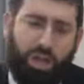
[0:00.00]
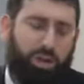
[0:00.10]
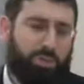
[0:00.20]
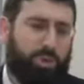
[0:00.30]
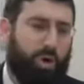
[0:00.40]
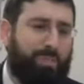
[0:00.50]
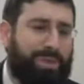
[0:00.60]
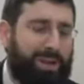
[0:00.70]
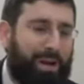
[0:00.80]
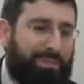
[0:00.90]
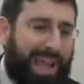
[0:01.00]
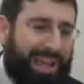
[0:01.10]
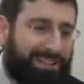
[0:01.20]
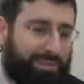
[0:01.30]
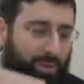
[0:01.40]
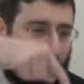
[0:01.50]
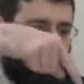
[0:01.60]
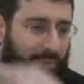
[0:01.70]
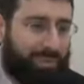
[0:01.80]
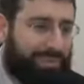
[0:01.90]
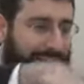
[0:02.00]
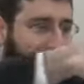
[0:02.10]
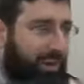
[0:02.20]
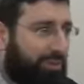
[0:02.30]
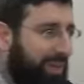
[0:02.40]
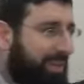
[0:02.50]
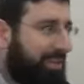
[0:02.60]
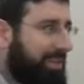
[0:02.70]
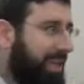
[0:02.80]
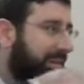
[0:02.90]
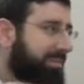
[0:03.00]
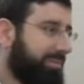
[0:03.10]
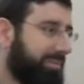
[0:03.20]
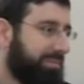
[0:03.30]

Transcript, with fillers: Because we're opening up cans of oil and we're sticking our fingers in them.